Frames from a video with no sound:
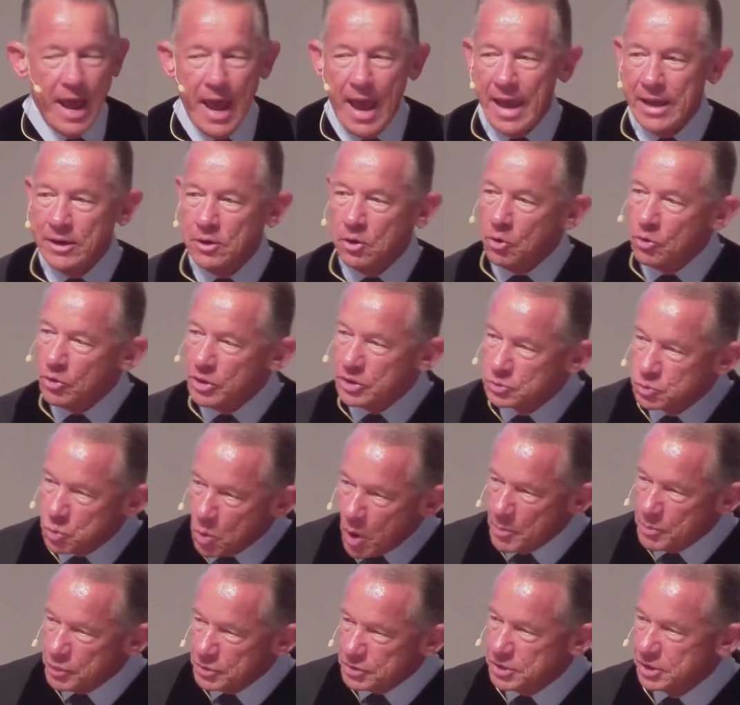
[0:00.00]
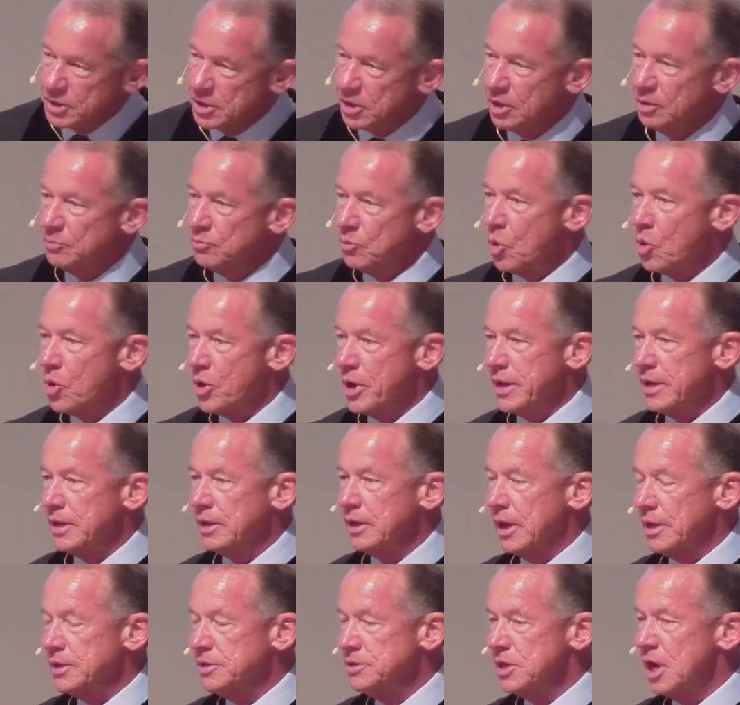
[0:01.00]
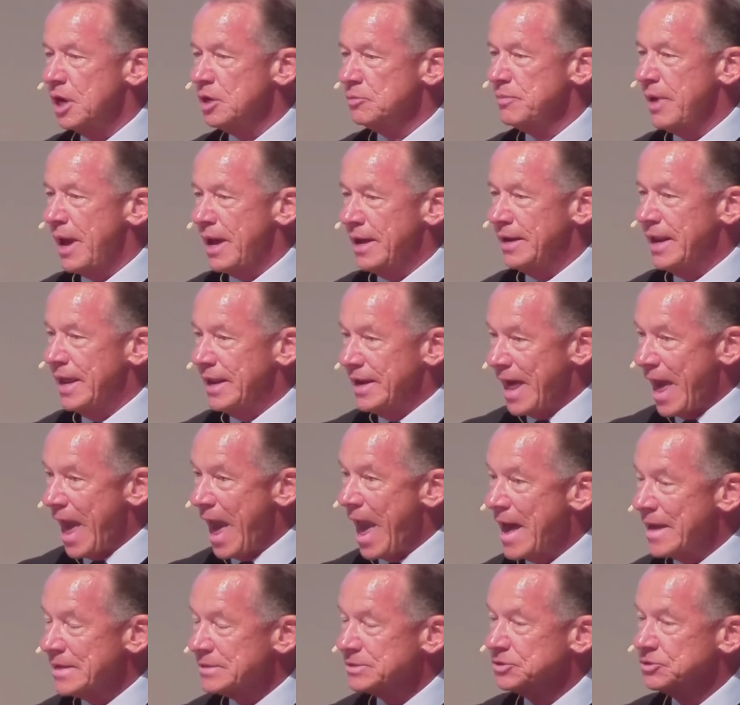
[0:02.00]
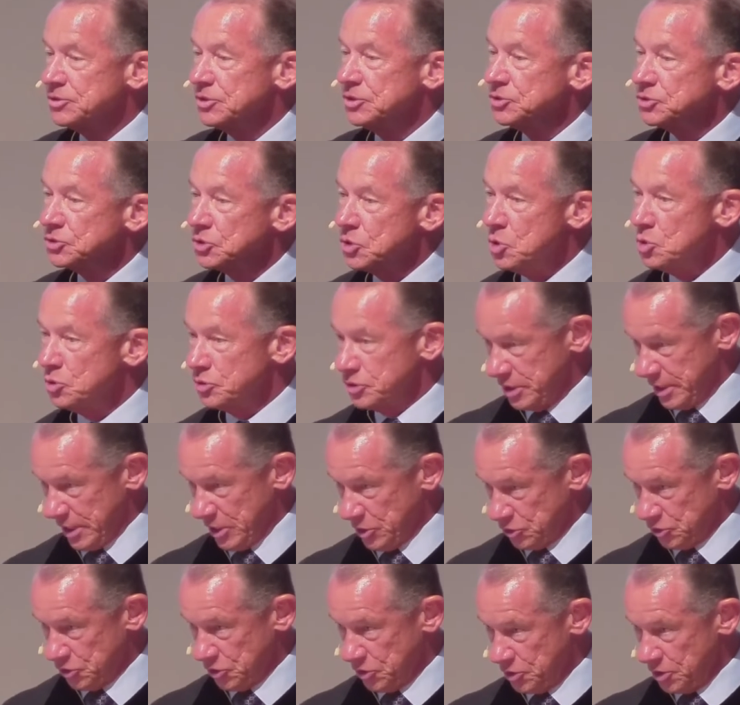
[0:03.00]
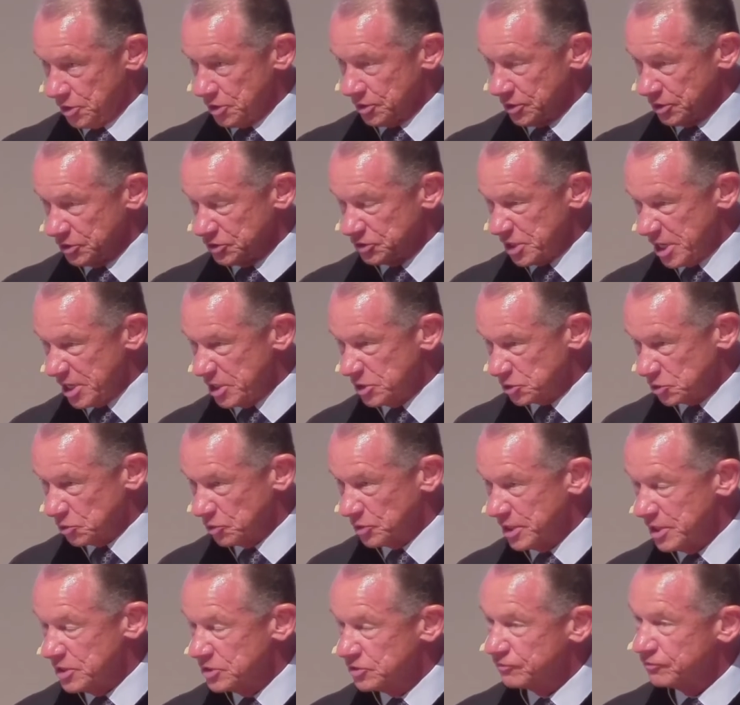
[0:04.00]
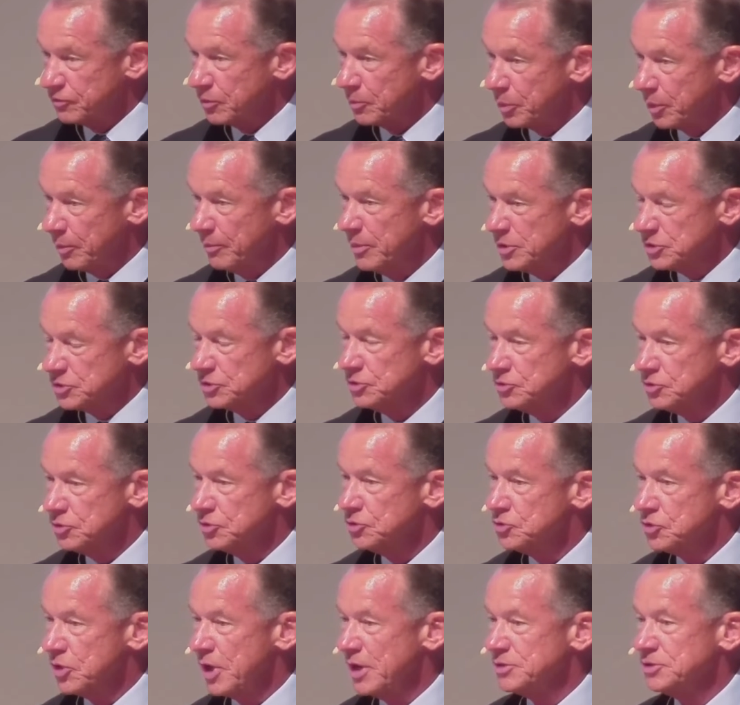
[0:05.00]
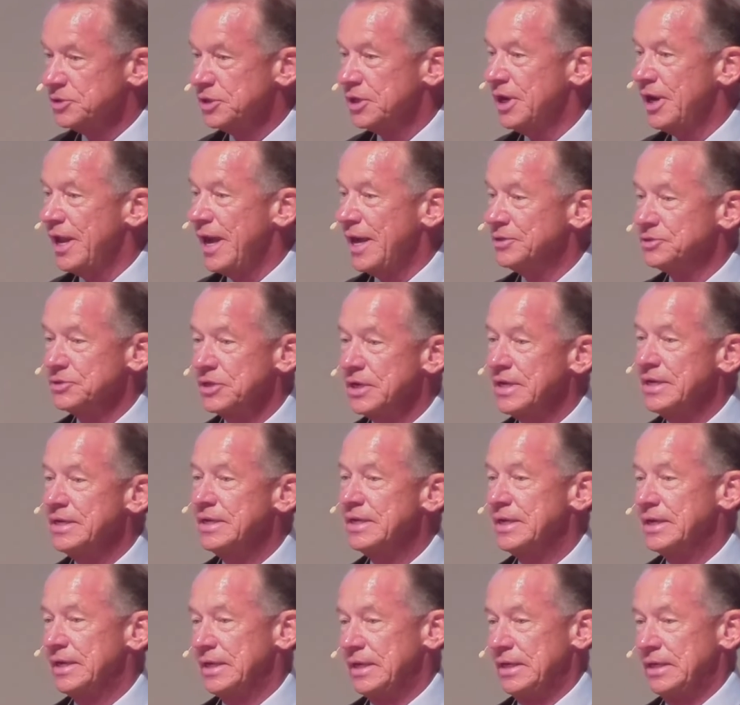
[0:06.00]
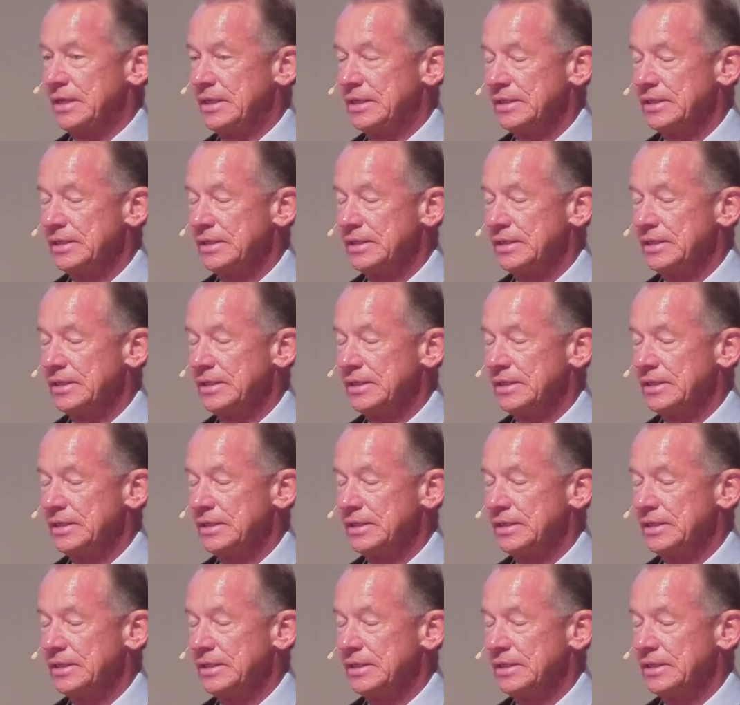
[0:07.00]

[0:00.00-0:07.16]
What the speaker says: And on this one particular morning, a young man had asked the school teacher, the Sunday school teacher, for permission to address the class, and he did.